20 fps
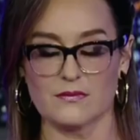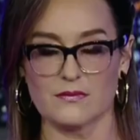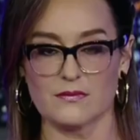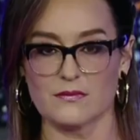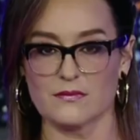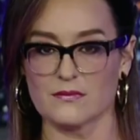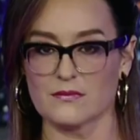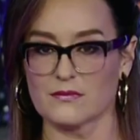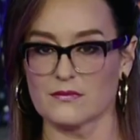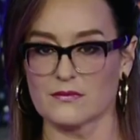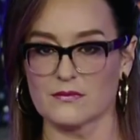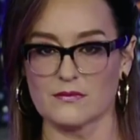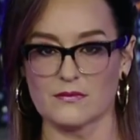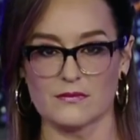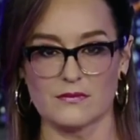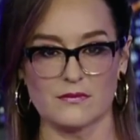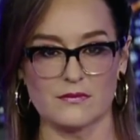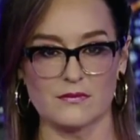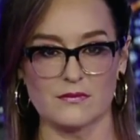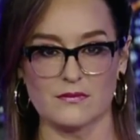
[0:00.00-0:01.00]

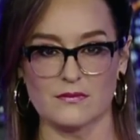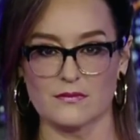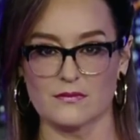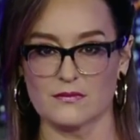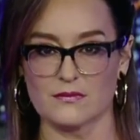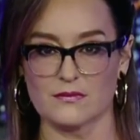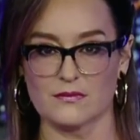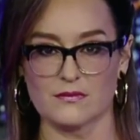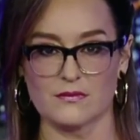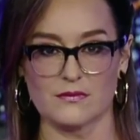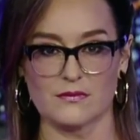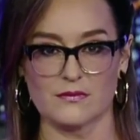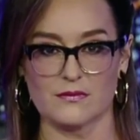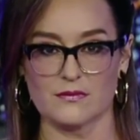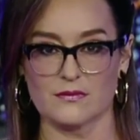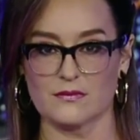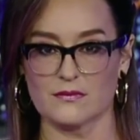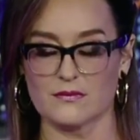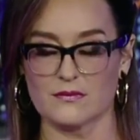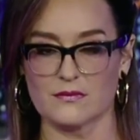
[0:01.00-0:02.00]

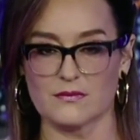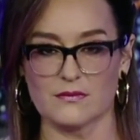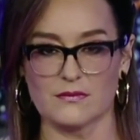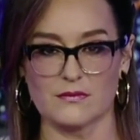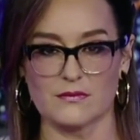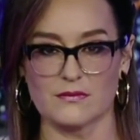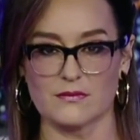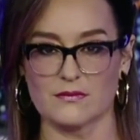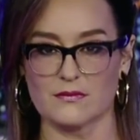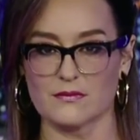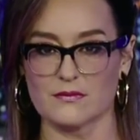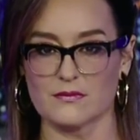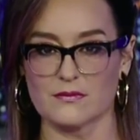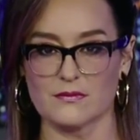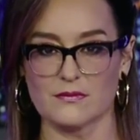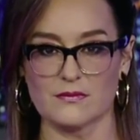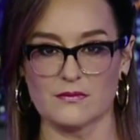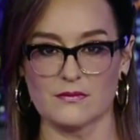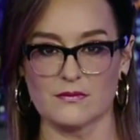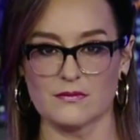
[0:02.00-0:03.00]

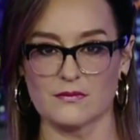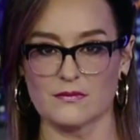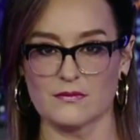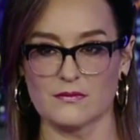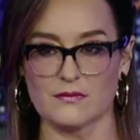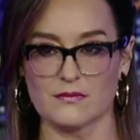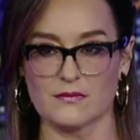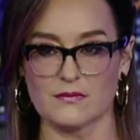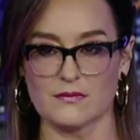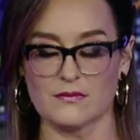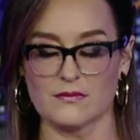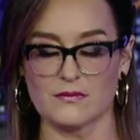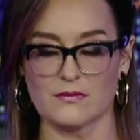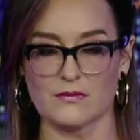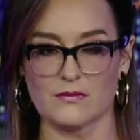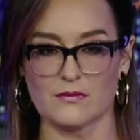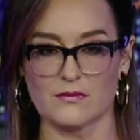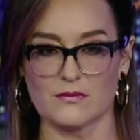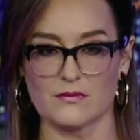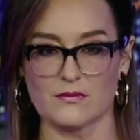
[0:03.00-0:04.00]

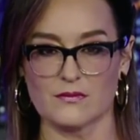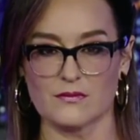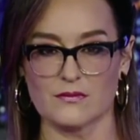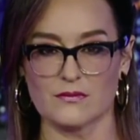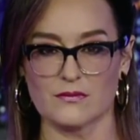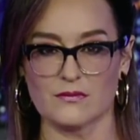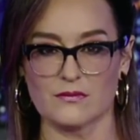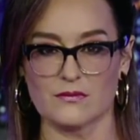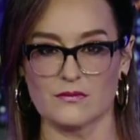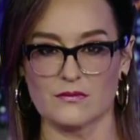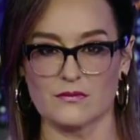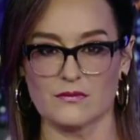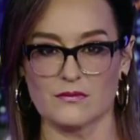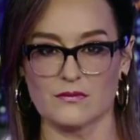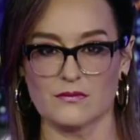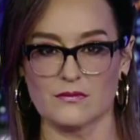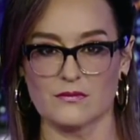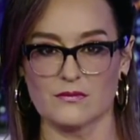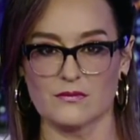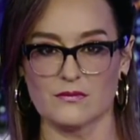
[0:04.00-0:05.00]

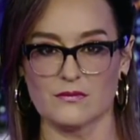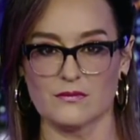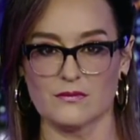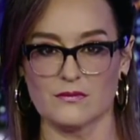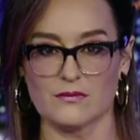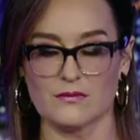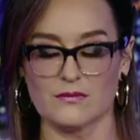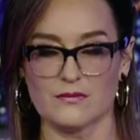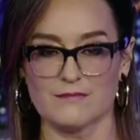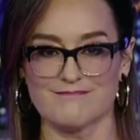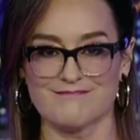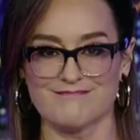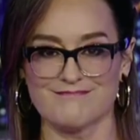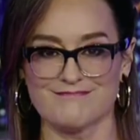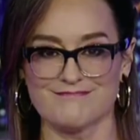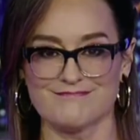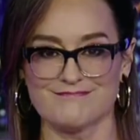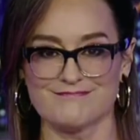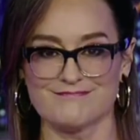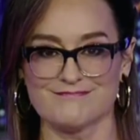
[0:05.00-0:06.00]

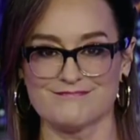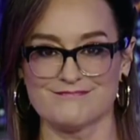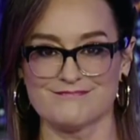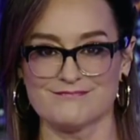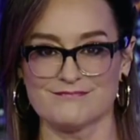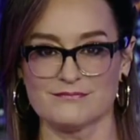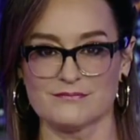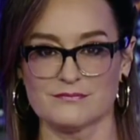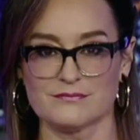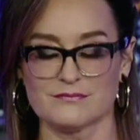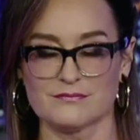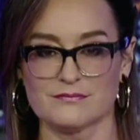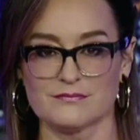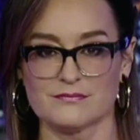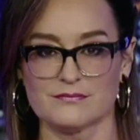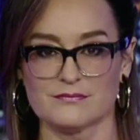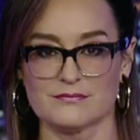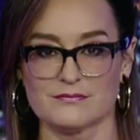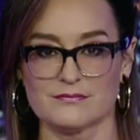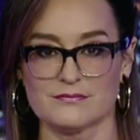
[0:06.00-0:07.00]

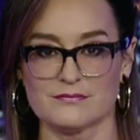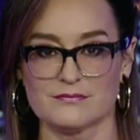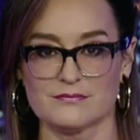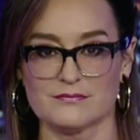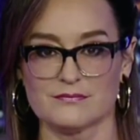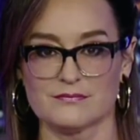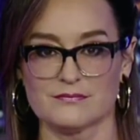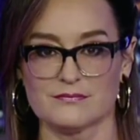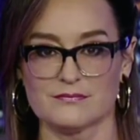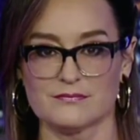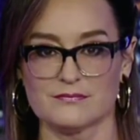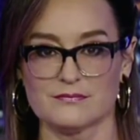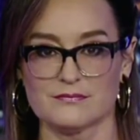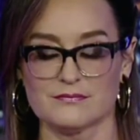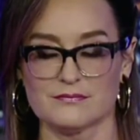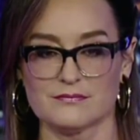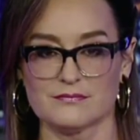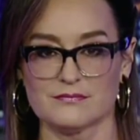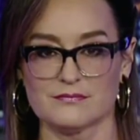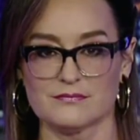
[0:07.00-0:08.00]
(not speaking)